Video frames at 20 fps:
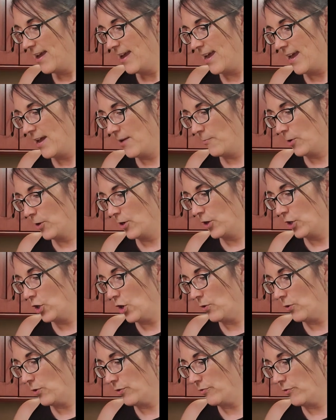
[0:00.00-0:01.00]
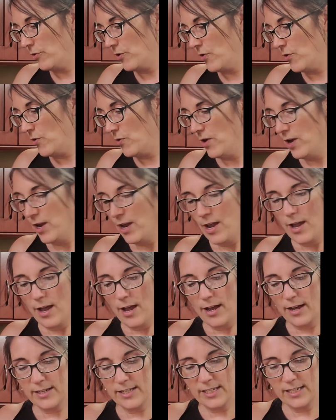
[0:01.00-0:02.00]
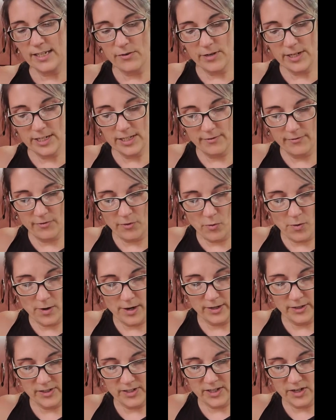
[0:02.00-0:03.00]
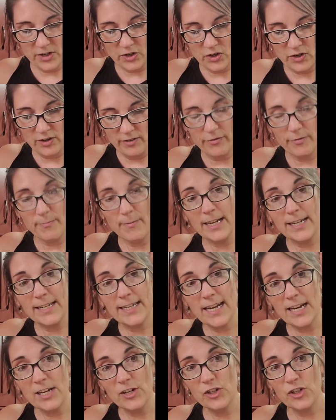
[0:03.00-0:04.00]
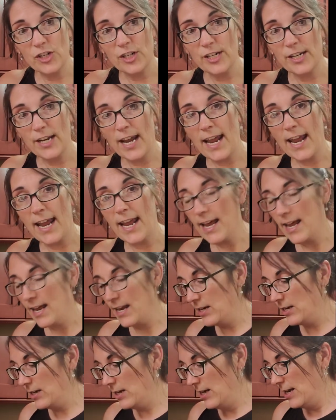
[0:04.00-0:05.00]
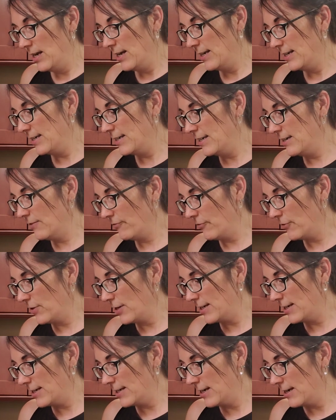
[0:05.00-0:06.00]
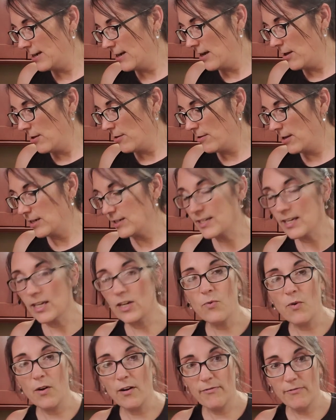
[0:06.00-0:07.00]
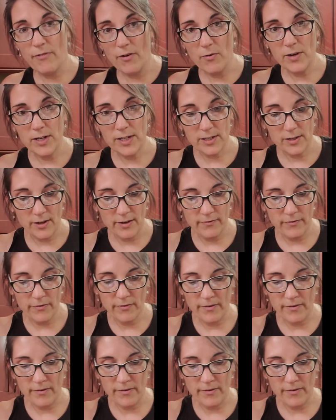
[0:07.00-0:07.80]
And we're going to go through a series of oils that are good for meditation and different things that you want to focus on for